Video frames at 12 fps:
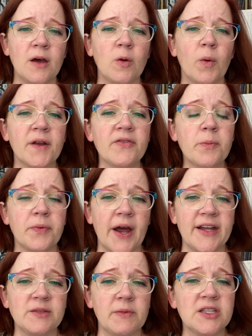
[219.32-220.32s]
One of the
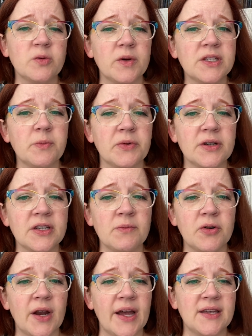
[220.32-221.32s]
bridesmaids whispered in
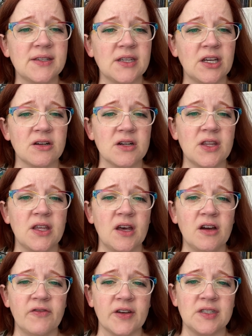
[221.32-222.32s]
Maria's ear, and the
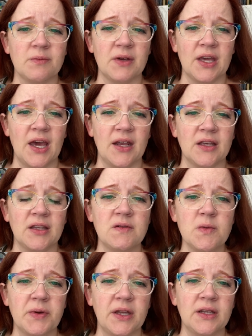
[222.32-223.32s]
young victim mechanically
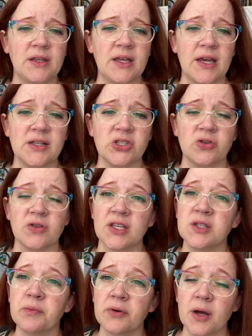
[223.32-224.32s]
repeated the answer
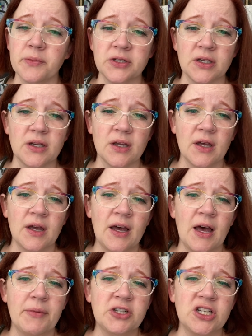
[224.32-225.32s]
thus prompted.
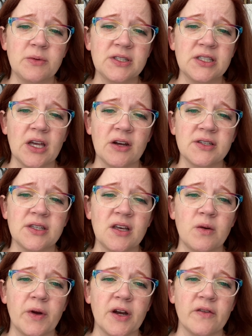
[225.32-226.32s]
But she was scarcely
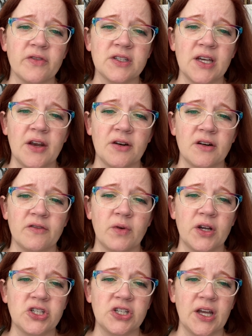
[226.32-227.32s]
aware of the tenor of
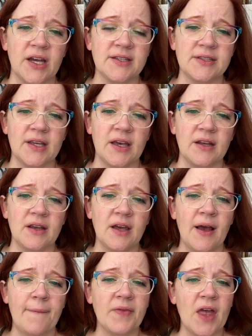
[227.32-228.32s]
what she had said.
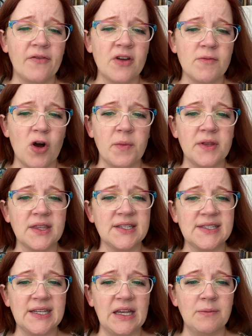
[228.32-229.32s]
Every moment the
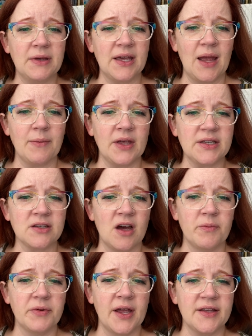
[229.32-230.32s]
scene became less
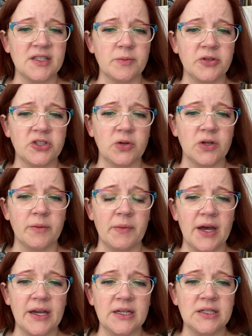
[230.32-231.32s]
comprehensible to her
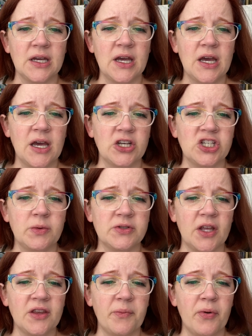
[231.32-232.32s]
mind, and she was
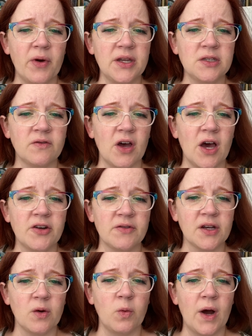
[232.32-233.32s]
on the point of
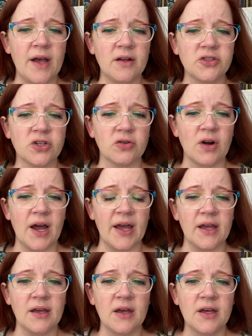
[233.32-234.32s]
uttering a wild
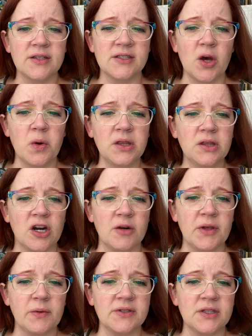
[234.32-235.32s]
cry, so
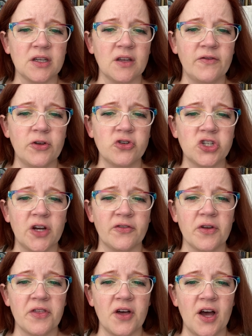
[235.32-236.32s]
alarming was the confusion of her
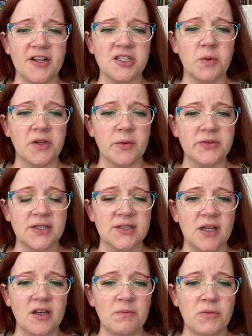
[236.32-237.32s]
thoughts, when there was a
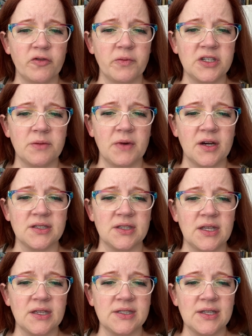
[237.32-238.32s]
sudden movement amongst
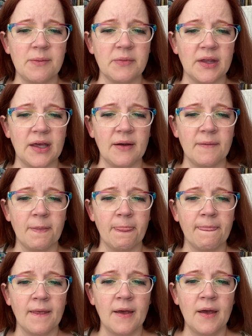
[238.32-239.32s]
the assembly.
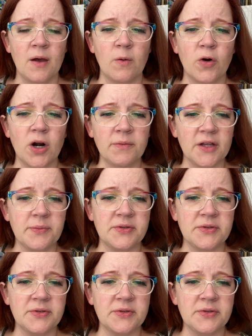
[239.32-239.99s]
Warm lips